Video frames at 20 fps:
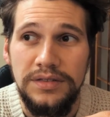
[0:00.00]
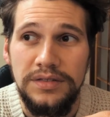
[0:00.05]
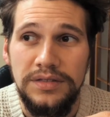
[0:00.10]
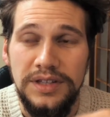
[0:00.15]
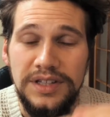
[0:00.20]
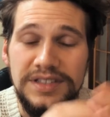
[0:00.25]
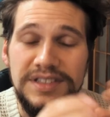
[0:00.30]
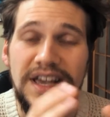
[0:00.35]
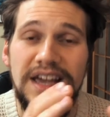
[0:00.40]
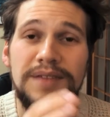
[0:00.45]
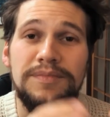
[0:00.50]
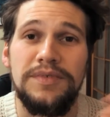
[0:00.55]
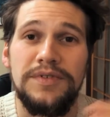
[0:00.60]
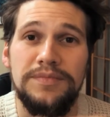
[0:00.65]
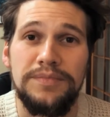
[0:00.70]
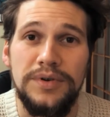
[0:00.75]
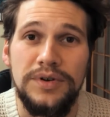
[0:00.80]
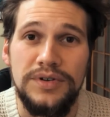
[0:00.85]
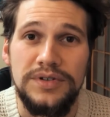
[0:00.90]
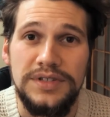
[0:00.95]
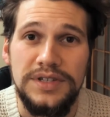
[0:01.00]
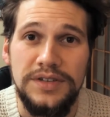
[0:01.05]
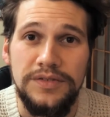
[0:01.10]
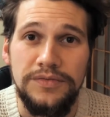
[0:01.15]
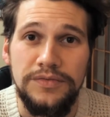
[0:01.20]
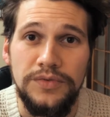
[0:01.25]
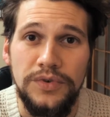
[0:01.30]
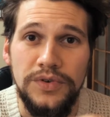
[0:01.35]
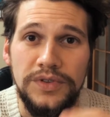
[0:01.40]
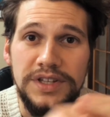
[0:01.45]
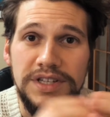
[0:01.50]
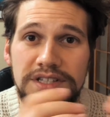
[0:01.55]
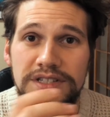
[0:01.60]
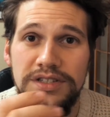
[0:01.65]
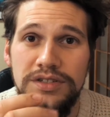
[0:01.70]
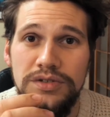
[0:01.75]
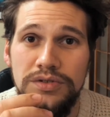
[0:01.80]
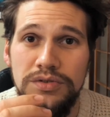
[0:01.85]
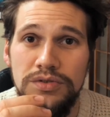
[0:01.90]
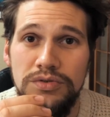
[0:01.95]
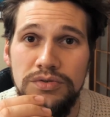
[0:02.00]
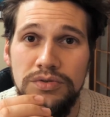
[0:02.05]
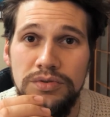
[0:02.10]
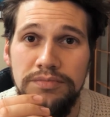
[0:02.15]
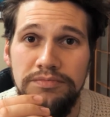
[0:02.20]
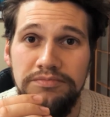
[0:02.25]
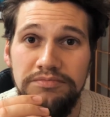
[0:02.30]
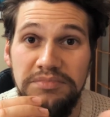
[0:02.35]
the type of person for this to